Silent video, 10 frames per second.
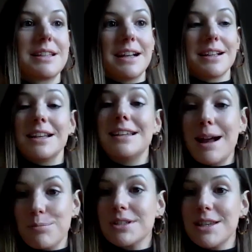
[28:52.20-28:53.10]

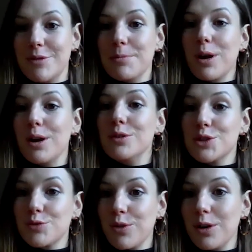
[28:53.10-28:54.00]
collaborative
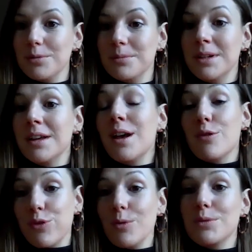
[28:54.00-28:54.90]
approach from
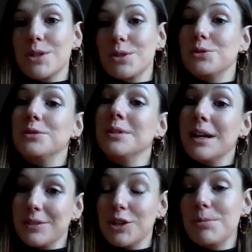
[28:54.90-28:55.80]
the school,
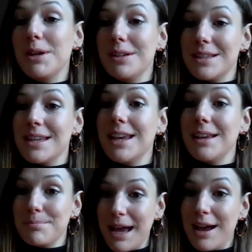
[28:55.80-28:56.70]

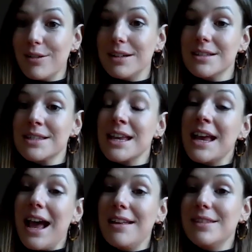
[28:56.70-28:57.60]
community, parents,
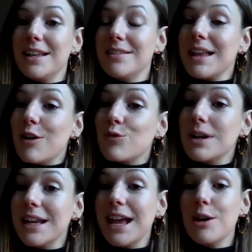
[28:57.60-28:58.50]
and then that
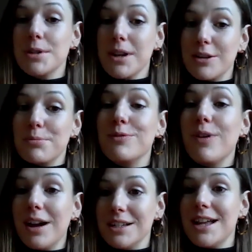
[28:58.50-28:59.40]
really helps kind of
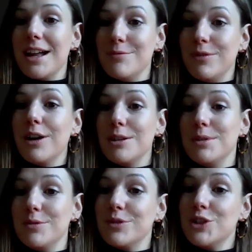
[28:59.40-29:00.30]
provide that
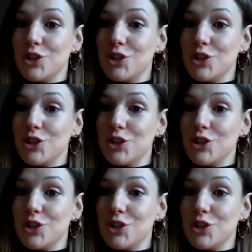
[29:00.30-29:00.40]
environment for